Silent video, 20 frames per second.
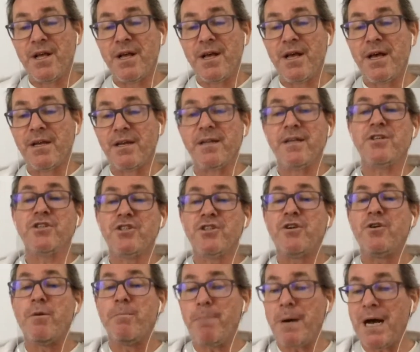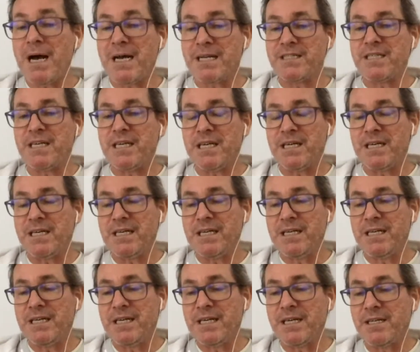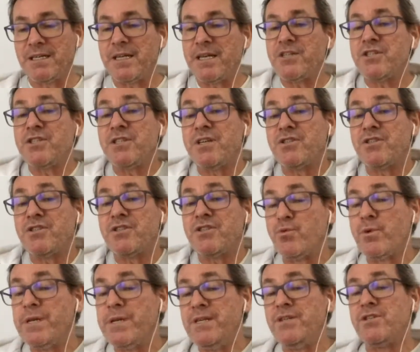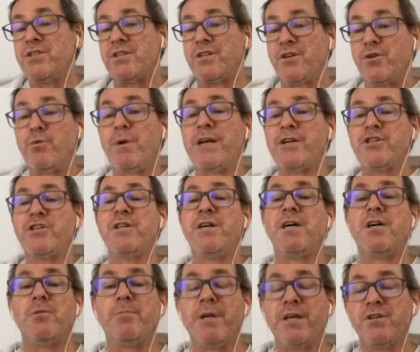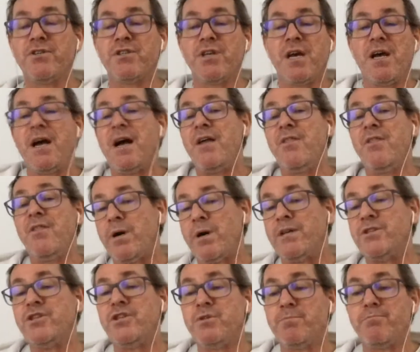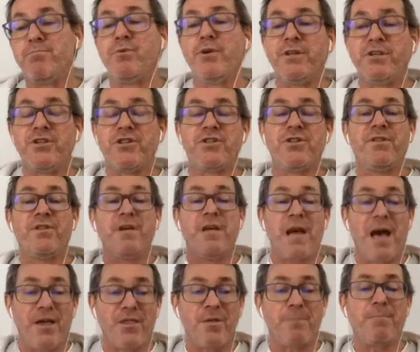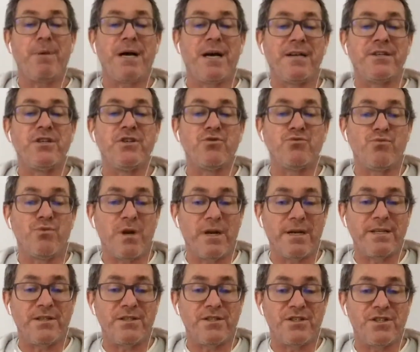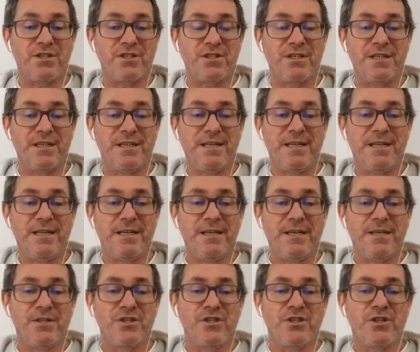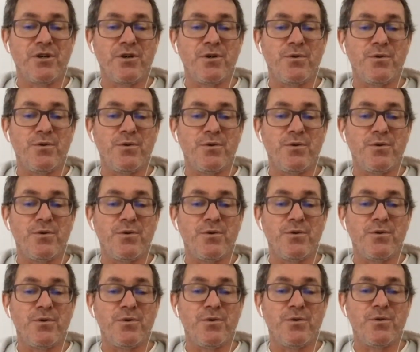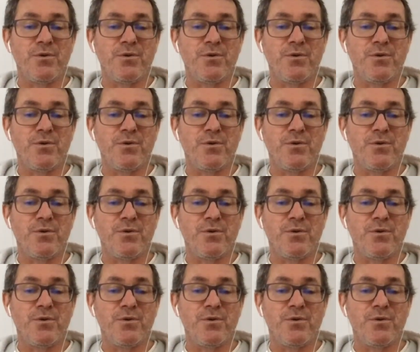unless they're a party, unless there's a reason, a rationale, because otherwise he's breached the other party's rights. So if the tokens have